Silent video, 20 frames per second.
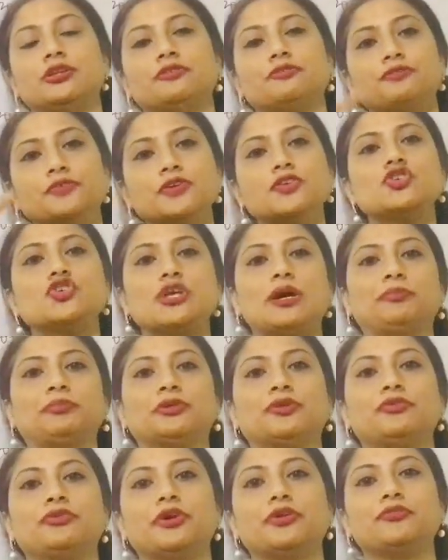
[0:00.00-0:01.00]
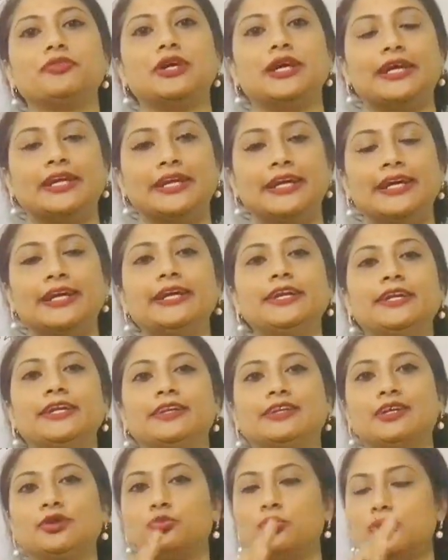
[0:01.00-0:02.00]
the first chapter where we had ended,
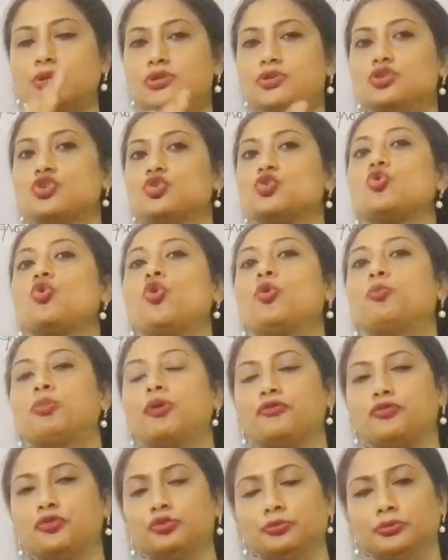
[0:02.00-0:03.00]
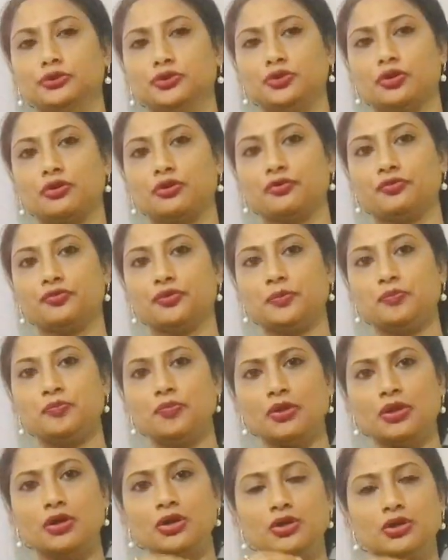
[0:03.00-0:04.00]
that what is the scope of human geography.
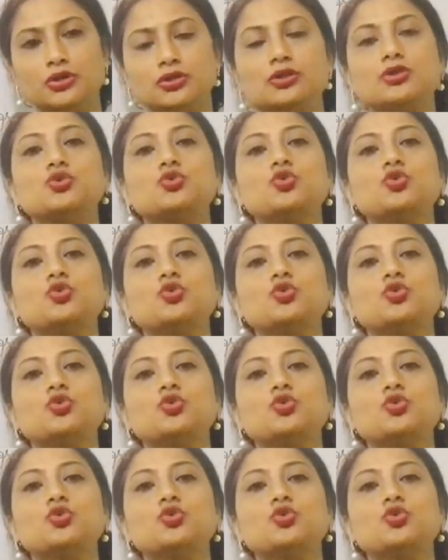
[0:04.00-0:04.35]
The